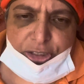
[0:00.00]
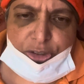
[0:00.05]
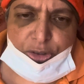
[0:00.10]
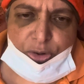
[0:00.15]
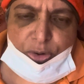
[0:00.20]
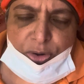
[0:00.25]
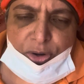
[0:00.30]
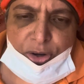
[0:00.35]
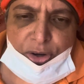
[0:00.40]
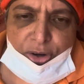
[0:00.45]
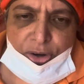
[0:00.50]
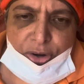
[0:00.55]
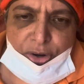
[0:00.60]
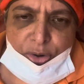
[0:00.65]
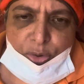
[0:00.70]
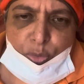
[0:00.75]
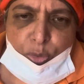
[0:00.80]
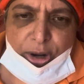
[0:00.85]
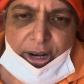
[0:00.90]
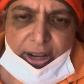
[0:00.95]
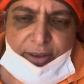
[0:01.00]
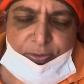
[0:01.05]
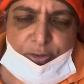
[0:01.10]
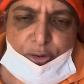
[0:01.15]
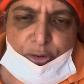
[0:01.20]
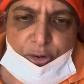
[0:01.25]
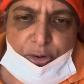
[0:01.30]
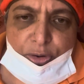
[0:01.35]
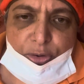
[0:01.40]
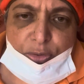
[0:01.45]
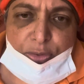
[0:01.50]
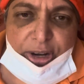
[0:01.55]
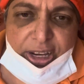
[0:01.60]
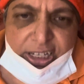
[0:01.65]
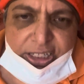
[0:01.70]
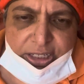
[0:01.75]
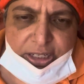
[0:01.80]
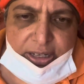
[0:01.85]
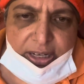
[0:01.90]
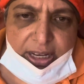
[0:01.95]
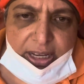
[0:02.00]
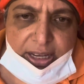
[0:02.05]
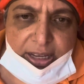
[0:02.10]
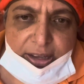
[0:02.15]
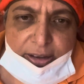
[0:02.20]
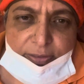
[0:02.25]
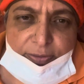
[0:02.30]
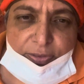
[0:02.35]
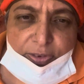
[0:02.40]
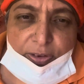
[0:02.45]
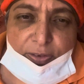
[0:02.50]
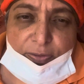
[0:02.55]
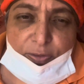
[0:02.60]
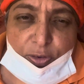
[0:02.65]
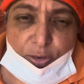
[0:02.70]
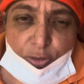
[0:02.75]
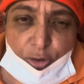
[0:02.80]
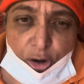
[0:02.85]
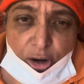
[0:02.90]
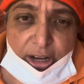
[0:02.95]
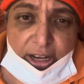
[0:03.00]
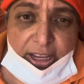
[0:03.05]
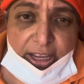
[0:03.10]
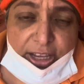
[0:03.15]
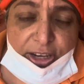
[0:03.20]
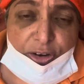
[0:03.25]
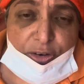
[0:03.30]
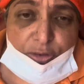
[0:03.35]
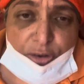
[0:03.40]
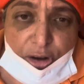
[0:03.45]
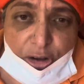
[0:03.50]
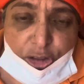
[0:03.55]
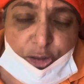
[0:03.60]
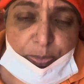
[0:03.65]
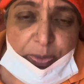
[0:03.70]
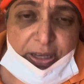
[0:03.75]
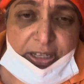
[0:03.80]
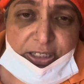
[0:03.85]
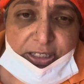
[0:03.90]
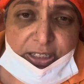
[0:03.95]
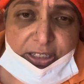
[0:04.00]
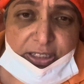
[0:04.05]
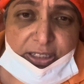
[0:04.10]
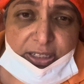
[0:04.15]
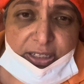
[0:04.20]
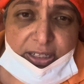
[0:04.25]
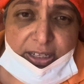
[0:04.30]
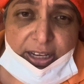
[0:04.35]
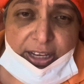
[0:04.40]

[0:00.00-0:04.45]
So whatever reason they have for crawling in your crawl spaces,